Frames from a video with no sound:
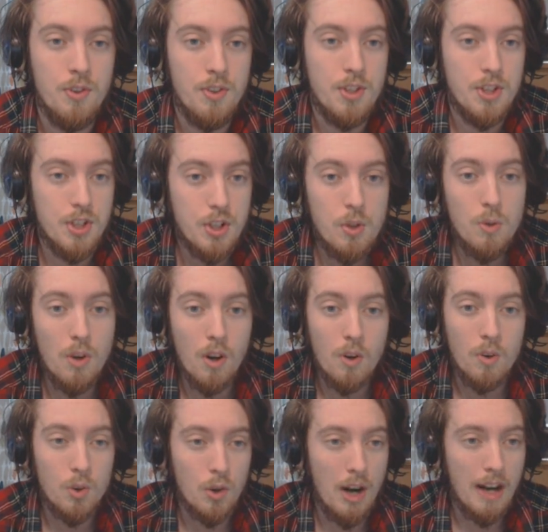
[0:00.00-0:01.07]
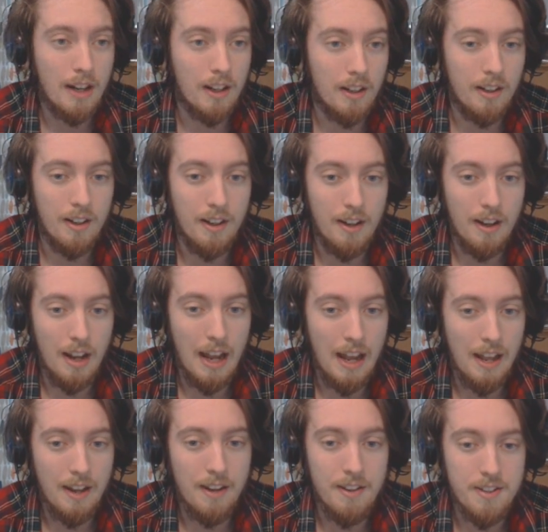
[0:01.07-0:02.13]
pseudo-dragon
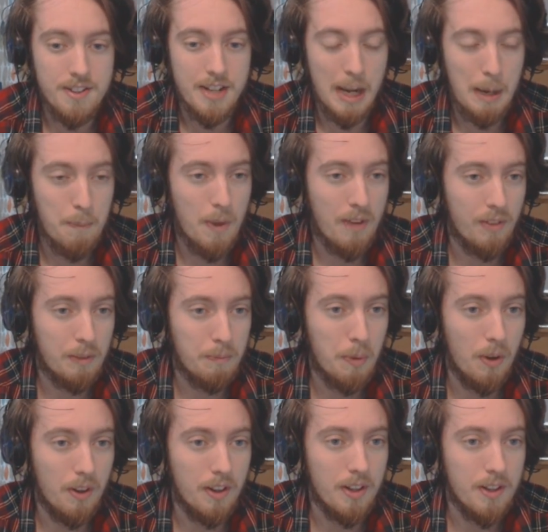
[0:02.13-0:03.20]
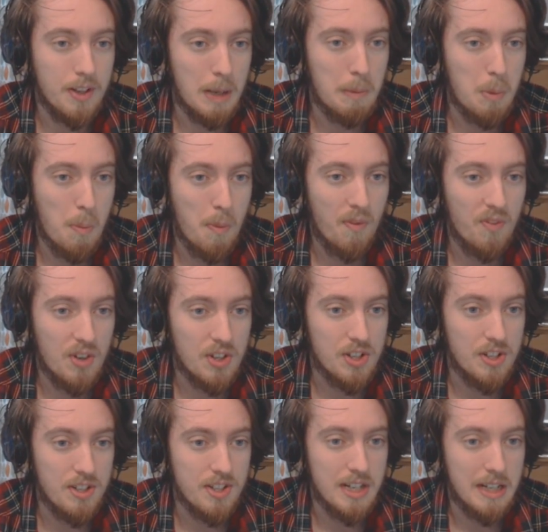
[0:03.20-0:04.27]
and telepathic bond and double
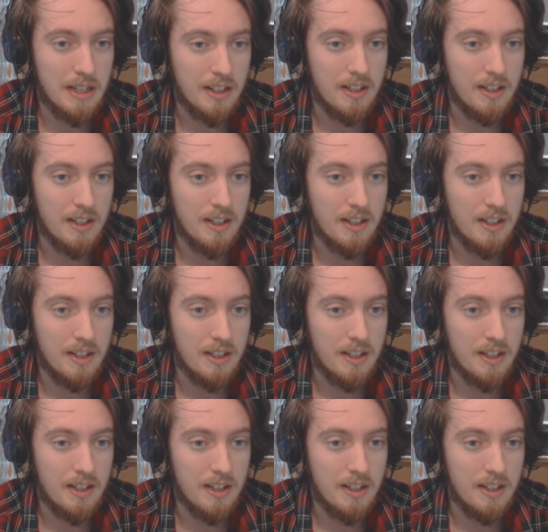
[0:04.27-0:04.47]
proficiency,